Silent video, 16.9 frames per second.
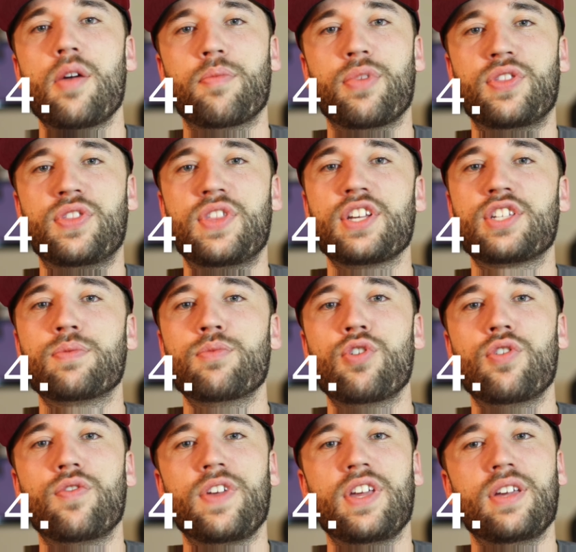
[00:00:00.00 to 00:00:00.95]
But this
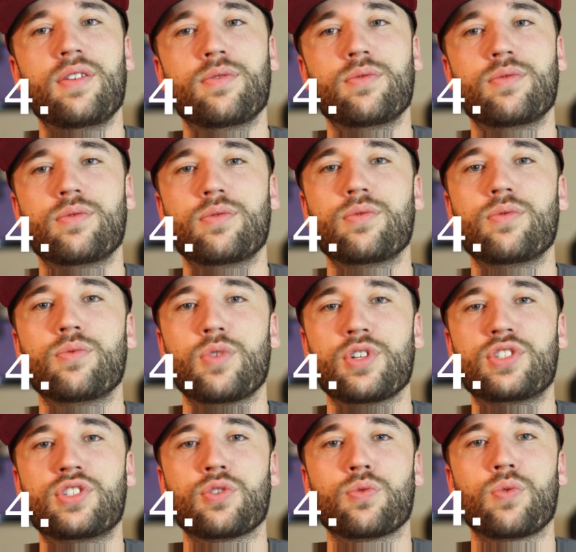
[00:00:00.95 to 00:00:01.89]
movie
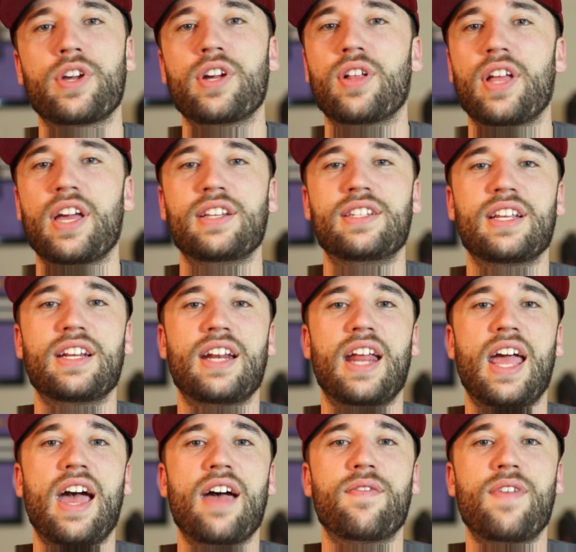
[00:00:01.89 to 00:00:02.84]
was surreal. It didn't
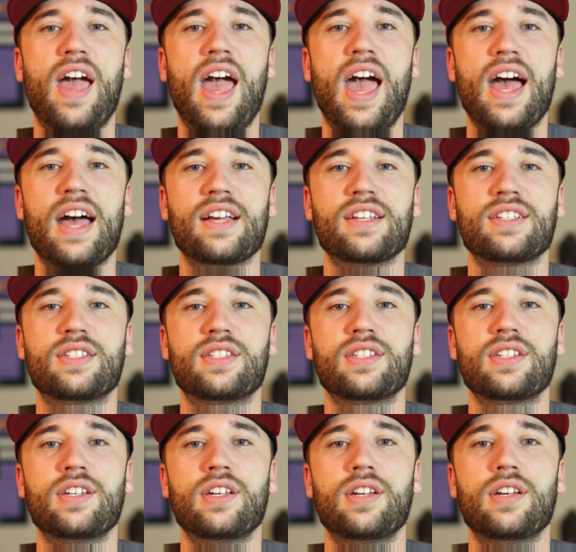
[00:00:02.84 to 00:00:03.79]
have as...